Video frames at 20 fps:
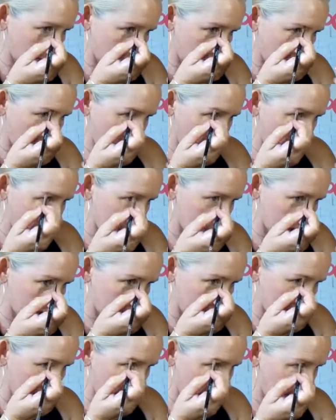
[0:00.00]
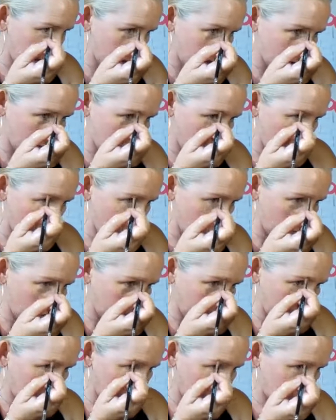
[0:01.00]
I really want to just get into
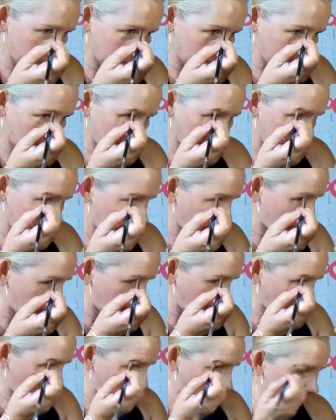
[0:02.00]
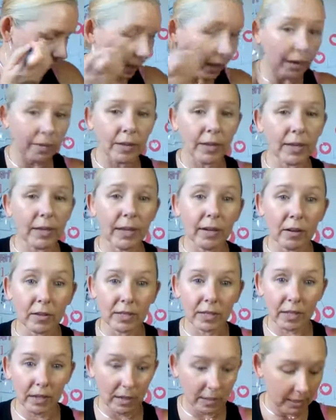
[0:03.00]
everything
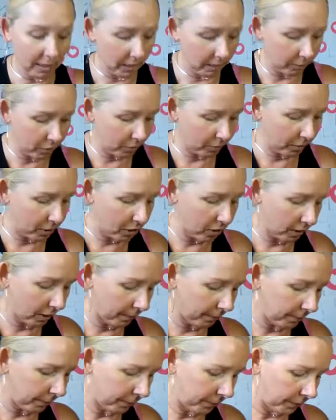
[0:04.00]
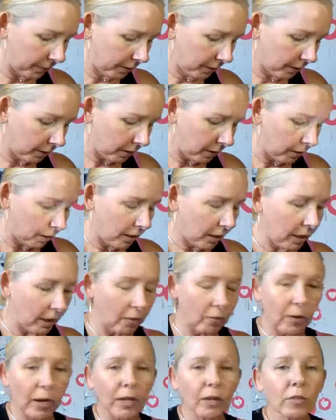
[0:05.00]
else and not take up too much time.
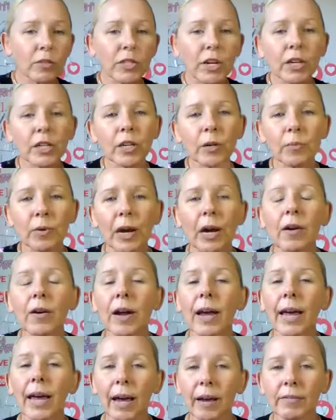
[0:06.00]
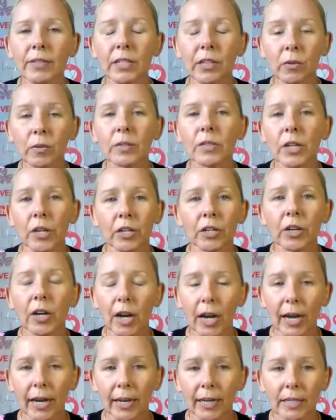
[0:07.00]
If I go darker brow, I have to go darker
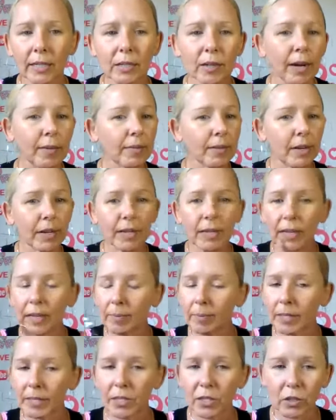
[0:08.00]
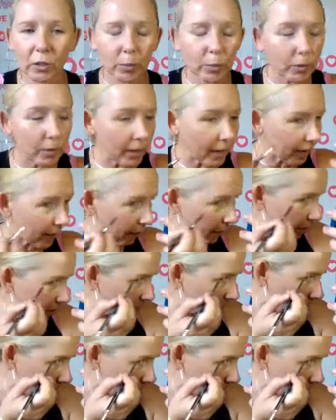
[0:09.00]
eye. So I've got to keep this super light